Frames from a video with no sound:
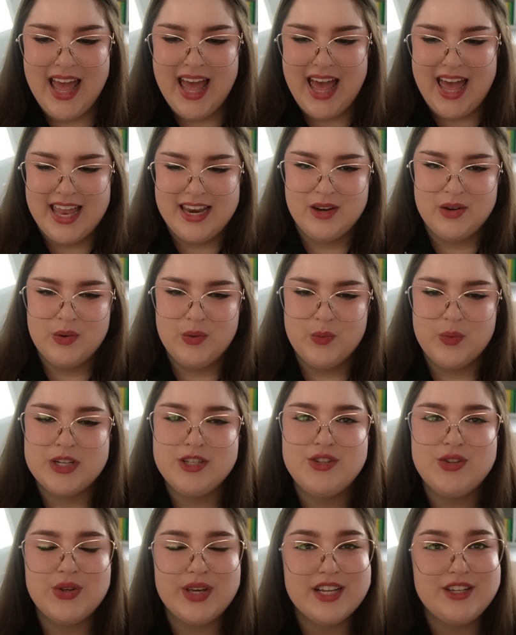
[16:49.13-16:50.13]
And
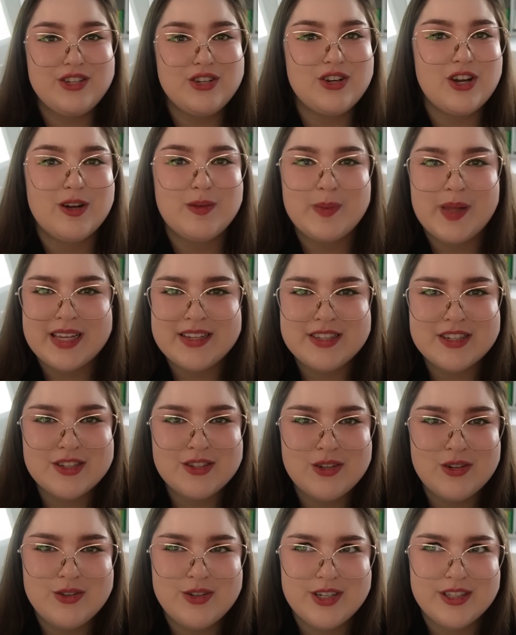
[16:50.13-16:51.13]
once you get to know plastic
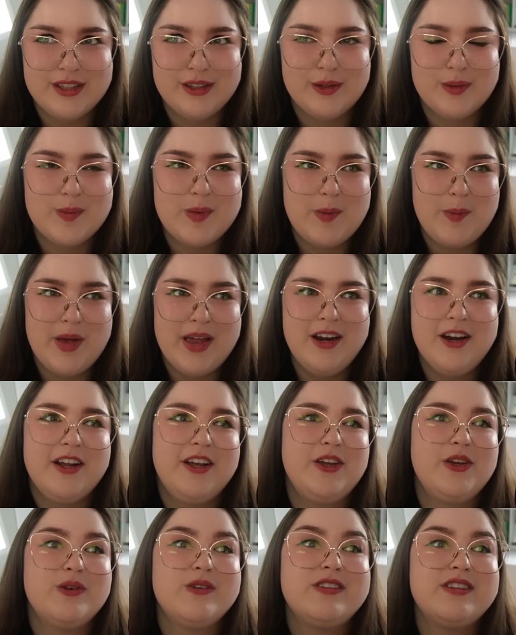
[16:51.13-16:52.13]
surgery a little bit better,
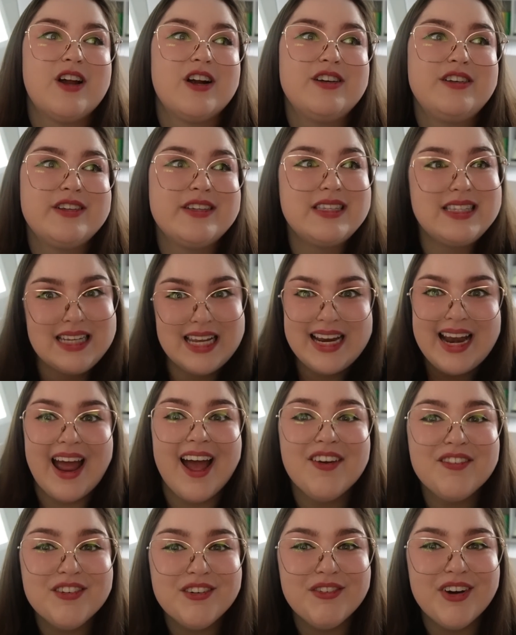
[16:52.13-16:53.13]
you start to see it
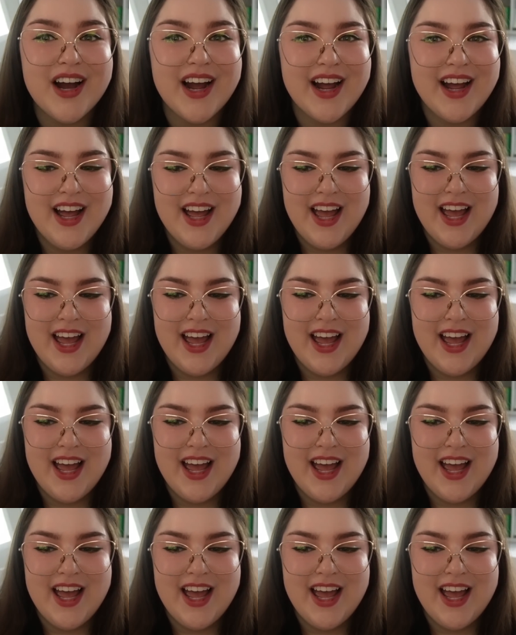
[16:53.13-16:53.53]
everywhere.